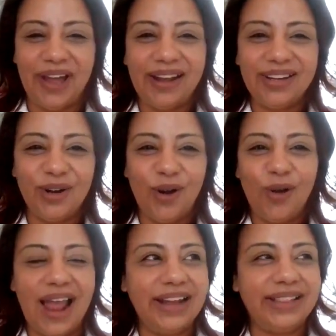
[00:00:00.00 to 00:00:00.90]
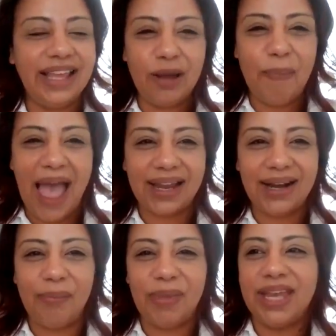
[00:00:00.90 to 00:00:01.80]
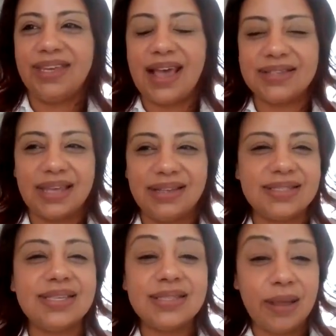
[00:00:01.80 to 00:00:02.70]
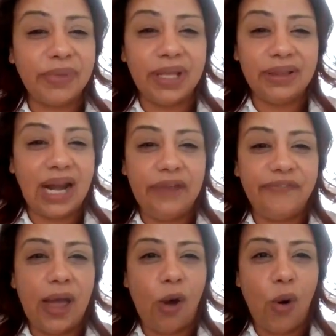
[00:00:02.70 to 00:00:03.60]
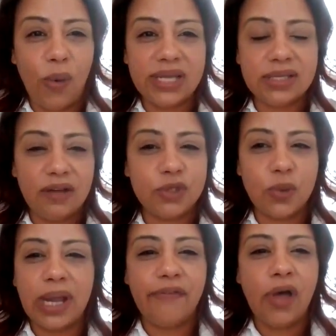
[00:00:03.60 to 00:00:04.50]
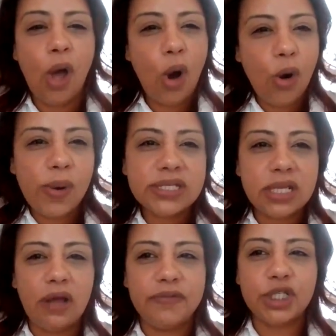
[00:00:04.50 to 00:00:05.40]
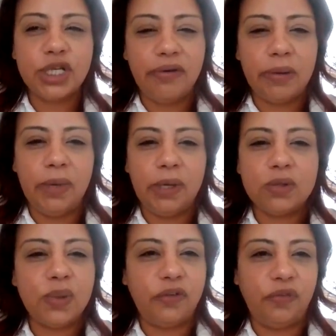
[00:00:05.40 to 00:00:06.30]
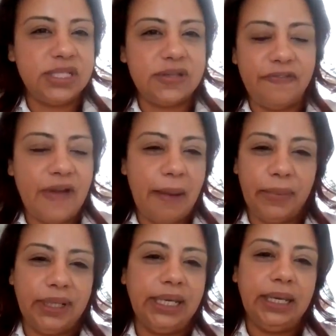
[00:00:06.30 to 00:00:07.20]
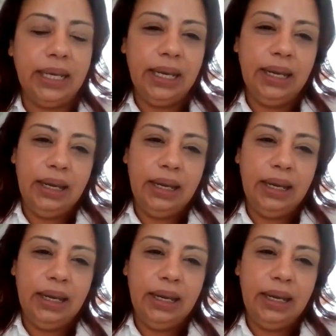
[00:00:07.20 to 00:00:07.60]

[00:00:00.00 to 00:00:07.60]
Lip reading: But I think back and I'm like, yes, this is something that I've always loved doing. I've always loved sharing meals with friends and family.